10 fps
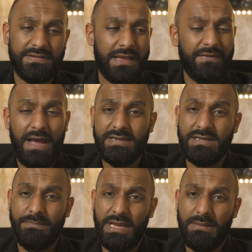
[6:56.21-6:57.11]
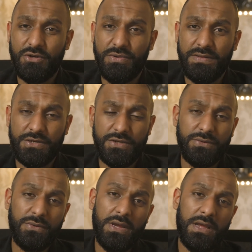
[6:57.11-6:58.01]
If I had to pick between the
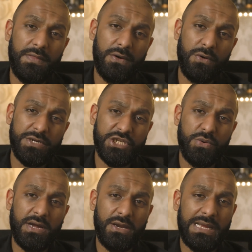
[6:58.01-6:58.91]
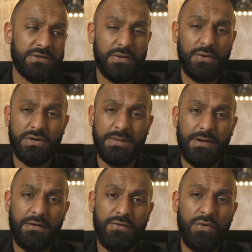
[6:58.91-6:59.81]
two, the Eau de Toilette or the Eau de
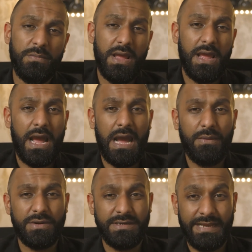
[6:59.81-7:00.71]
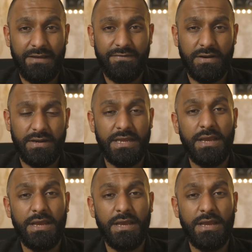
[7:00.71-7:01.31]
Parfum, I would definitely